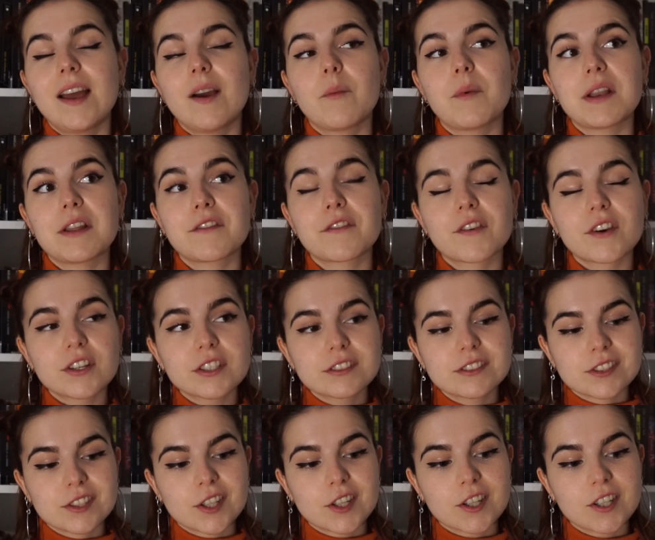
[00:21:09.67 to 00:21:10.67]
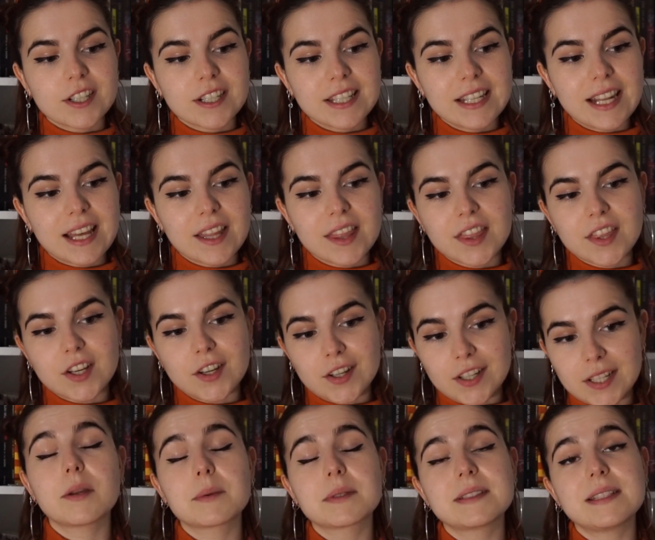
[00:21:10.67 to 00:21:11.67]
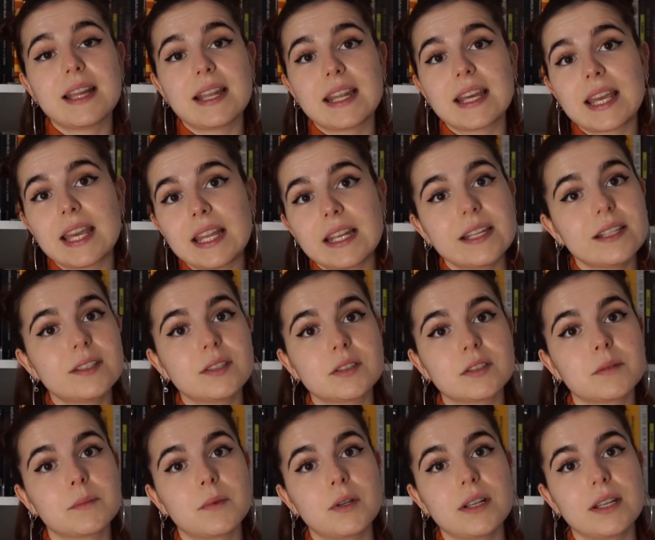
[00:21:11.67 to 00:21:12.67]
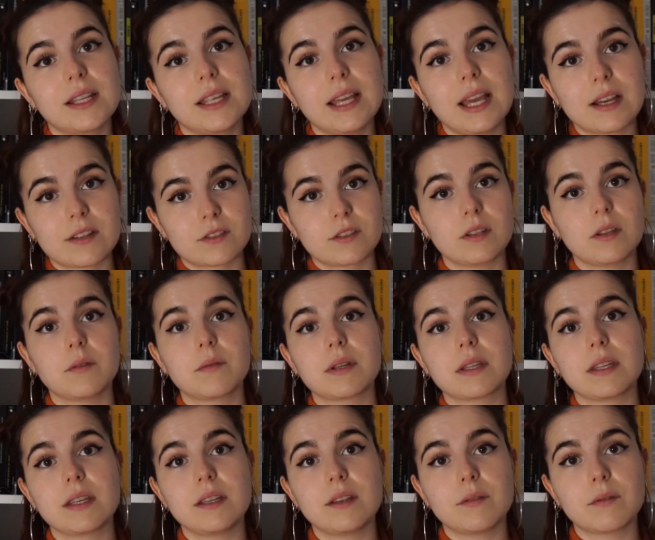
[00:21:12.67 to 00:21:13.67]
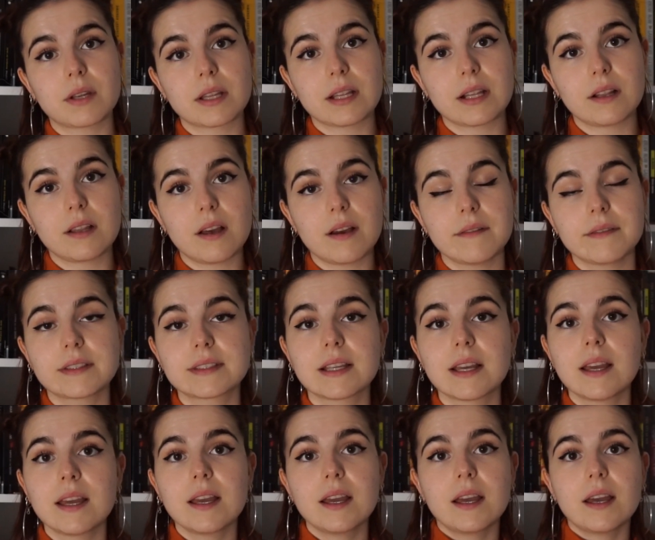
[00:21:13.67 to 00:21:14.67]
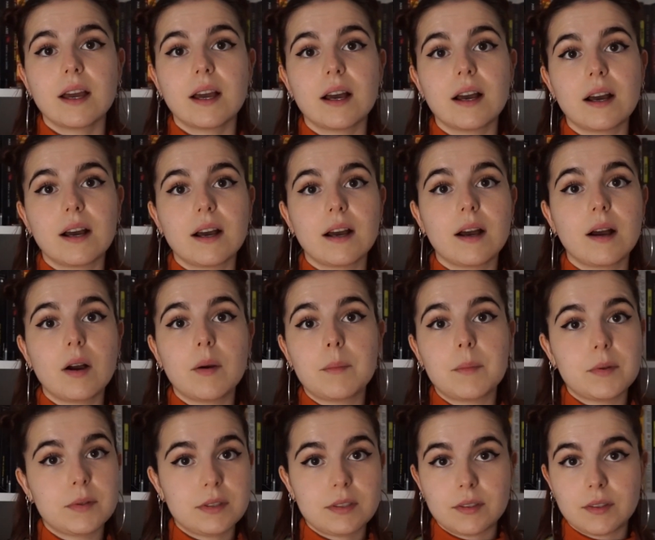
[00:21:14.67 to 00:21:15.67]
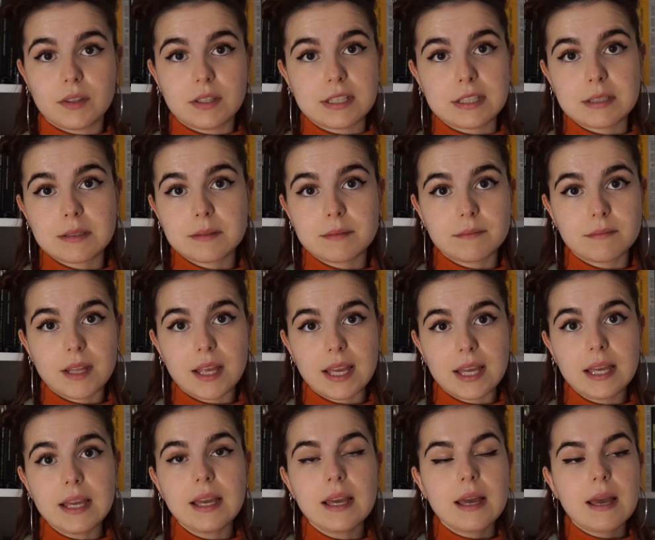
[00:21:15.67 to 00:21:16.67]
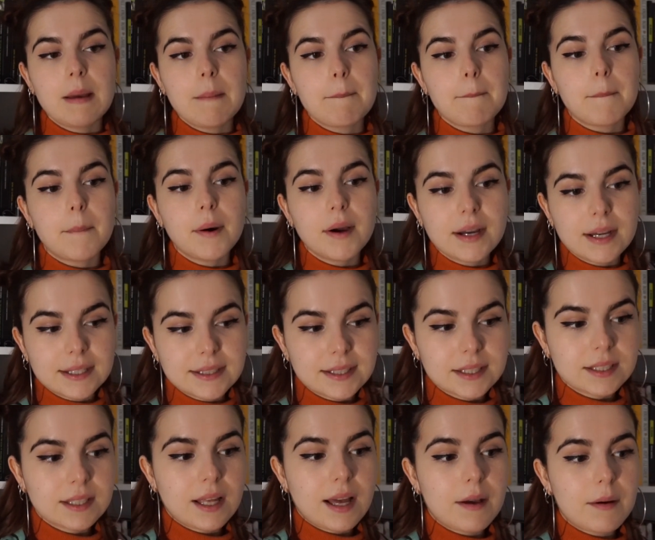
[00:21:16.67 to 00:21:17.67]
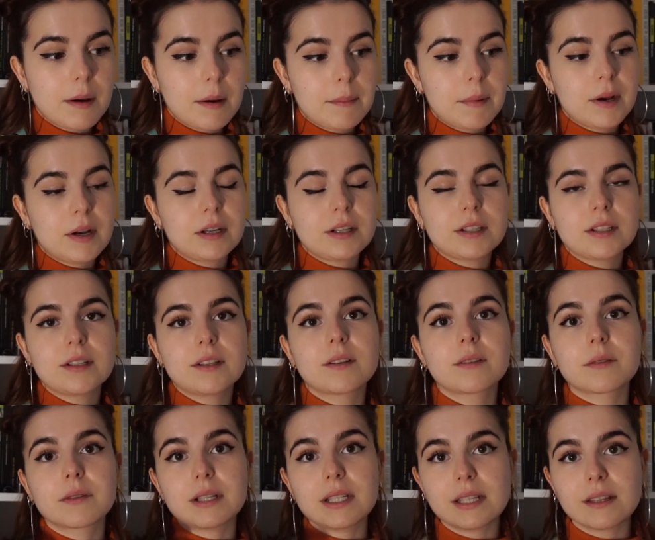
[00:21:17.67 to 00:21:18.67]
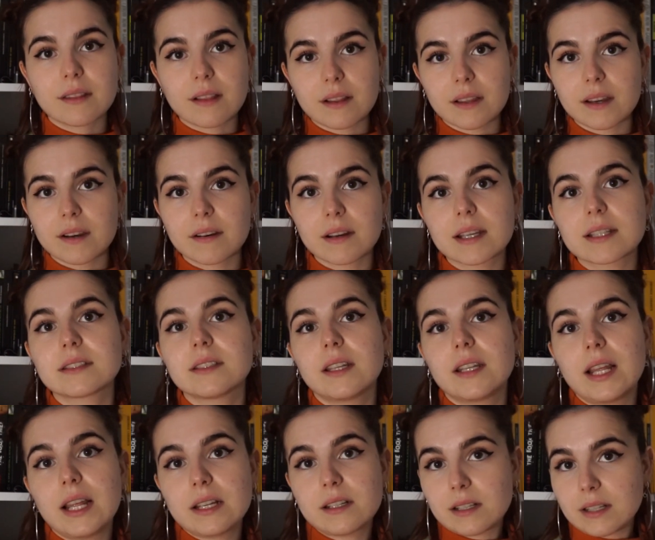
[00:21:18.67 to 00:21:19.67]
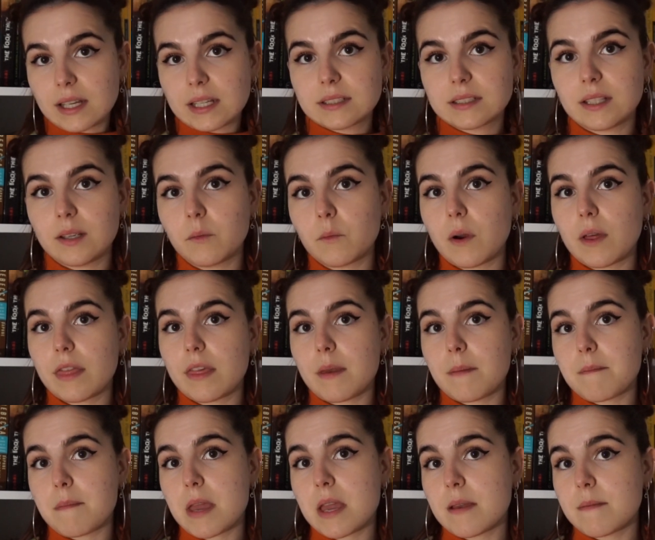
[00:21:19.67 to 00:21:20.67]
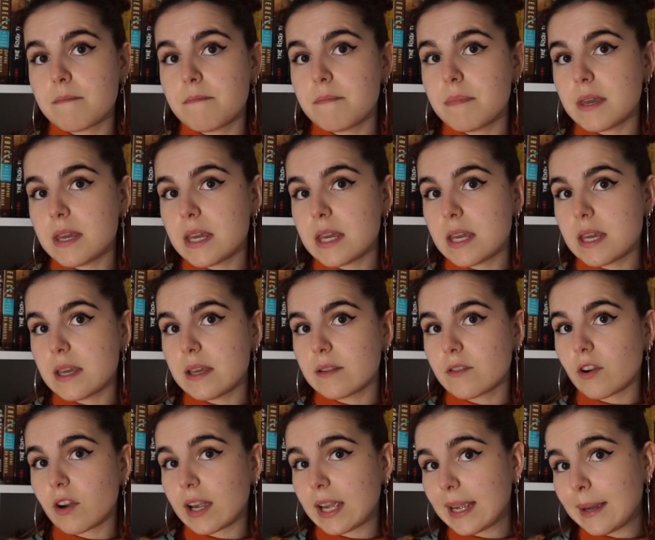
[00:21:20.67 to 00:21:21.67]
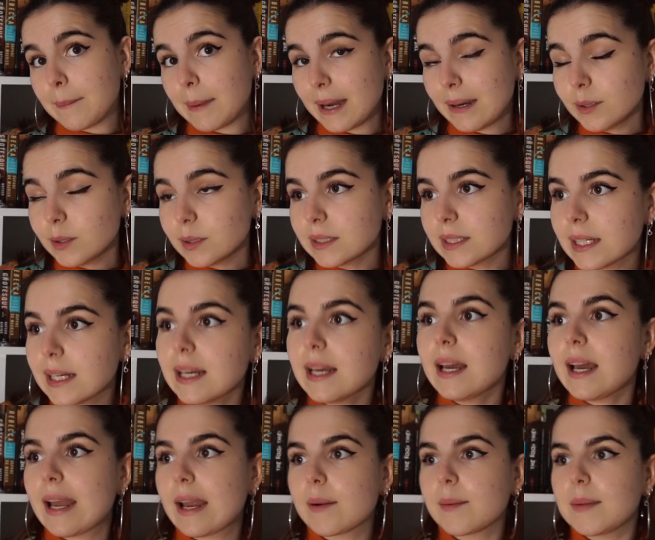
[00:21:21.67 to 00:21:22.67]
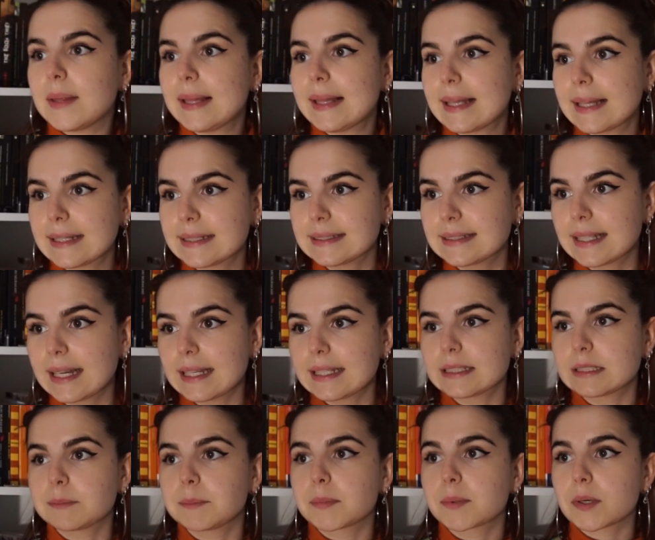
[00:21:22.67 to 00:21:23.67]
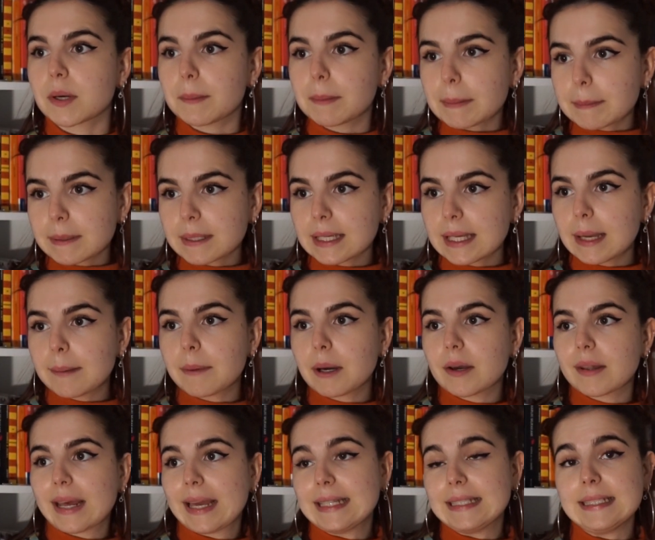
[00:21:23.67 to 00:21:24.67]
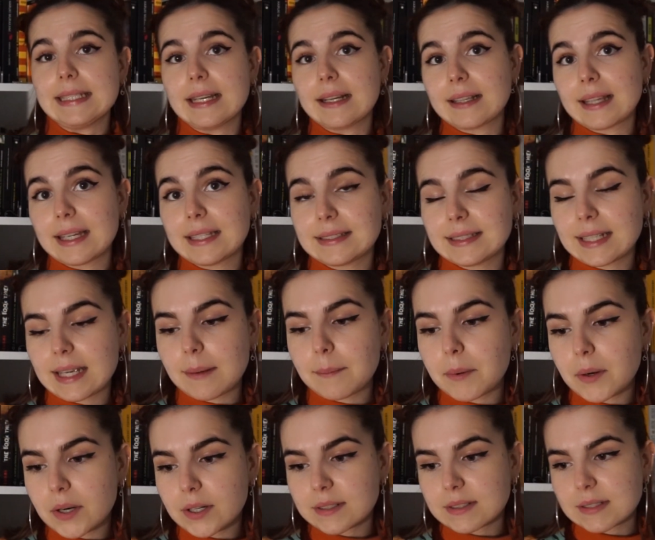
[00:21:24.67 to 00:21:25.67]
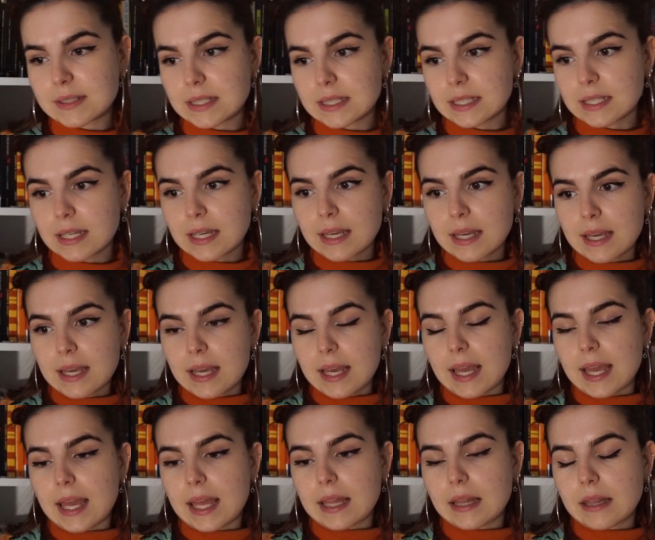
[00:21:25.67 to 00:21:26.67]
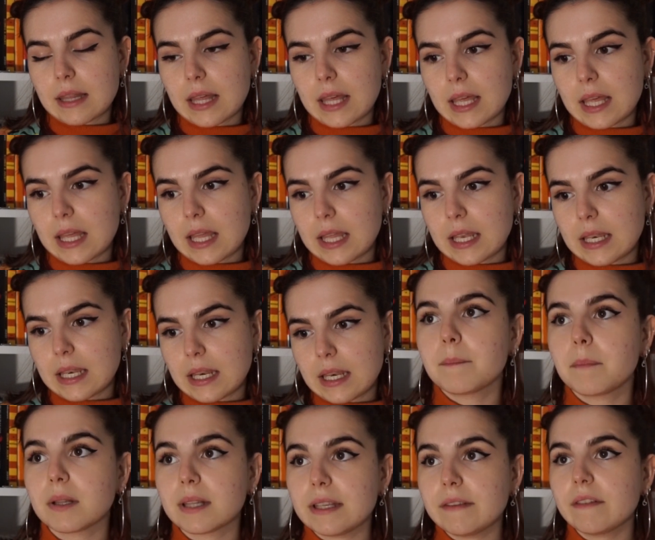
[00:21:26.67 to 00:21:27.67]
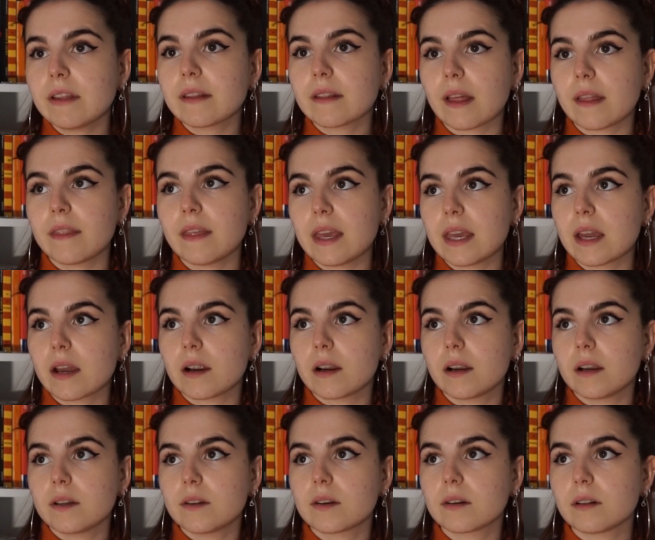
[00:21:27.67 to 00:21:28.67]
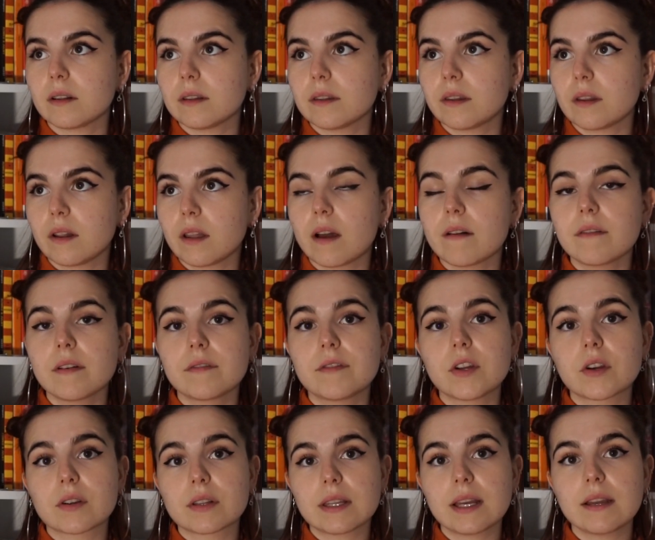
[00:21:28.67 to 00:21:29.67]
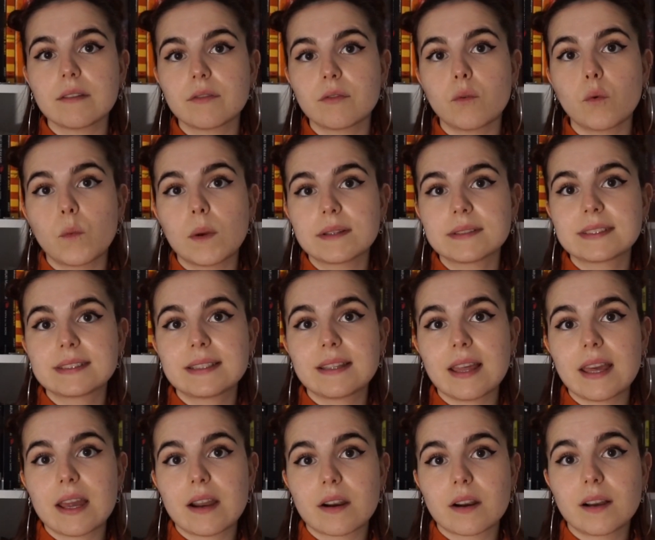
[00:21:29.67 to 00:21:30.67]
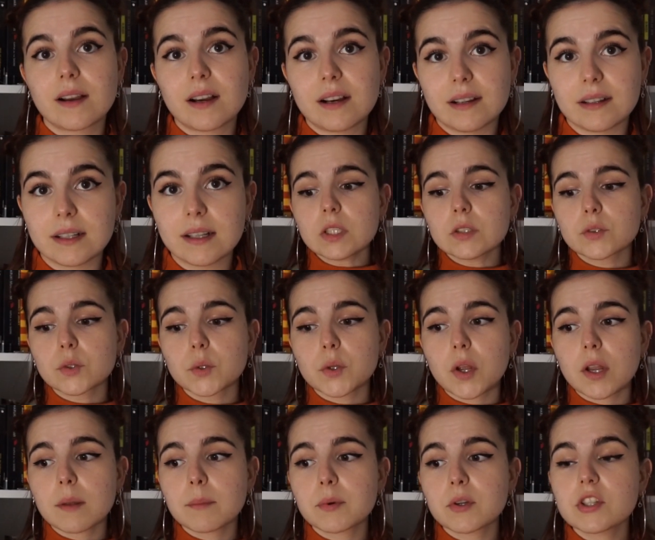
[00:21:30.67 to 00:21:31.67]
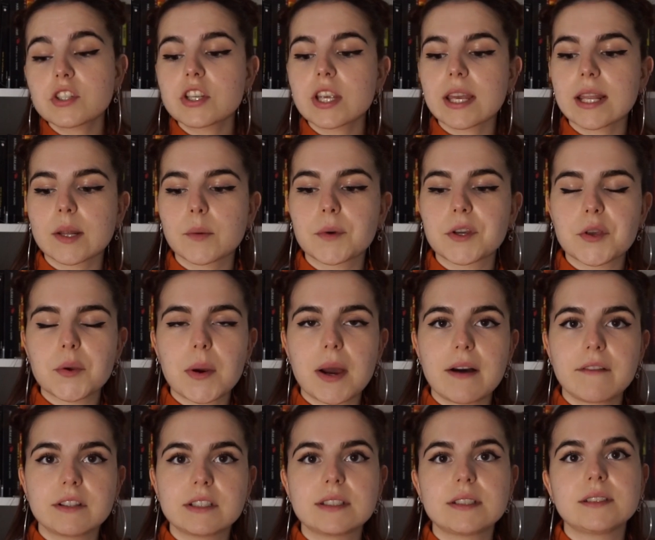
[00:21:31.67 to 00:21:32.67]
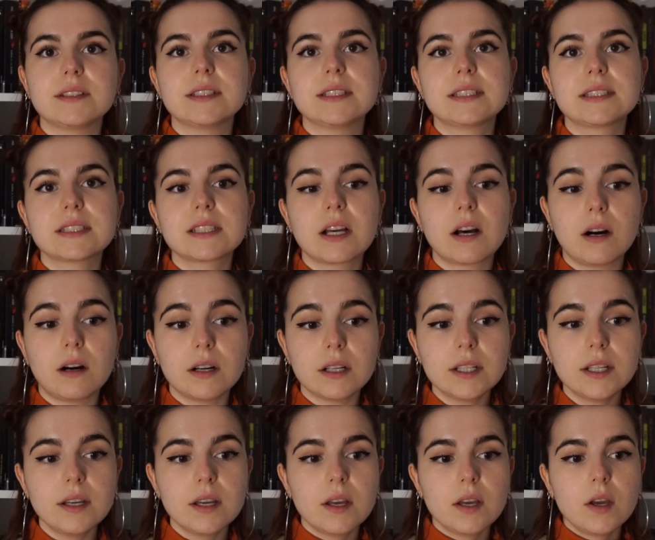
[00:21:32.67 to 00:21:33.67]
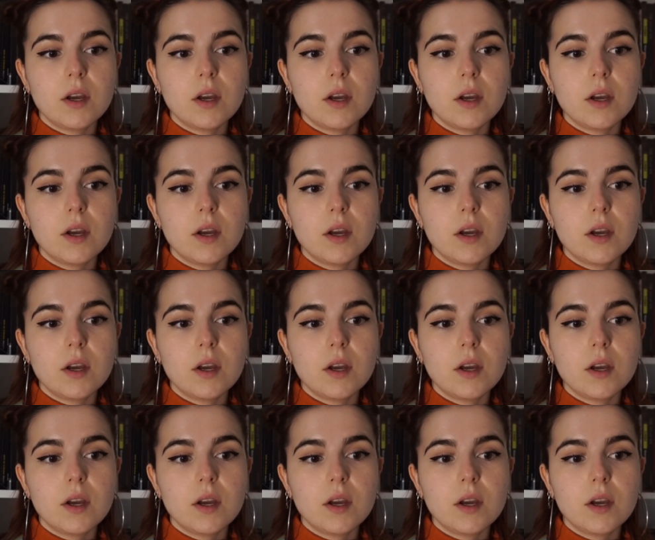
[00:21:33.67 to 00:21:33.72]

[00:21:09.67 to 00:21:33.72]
When I first heard it, I thought it was dedicated to someone he actually really, really loves up until this day. But upon reading the lyrics and analyzing what they may be talking about, I realized that it's probably about idealizing a person and then believing that they are the love of your life once they are gone. So not appreciating what you have until it's gone,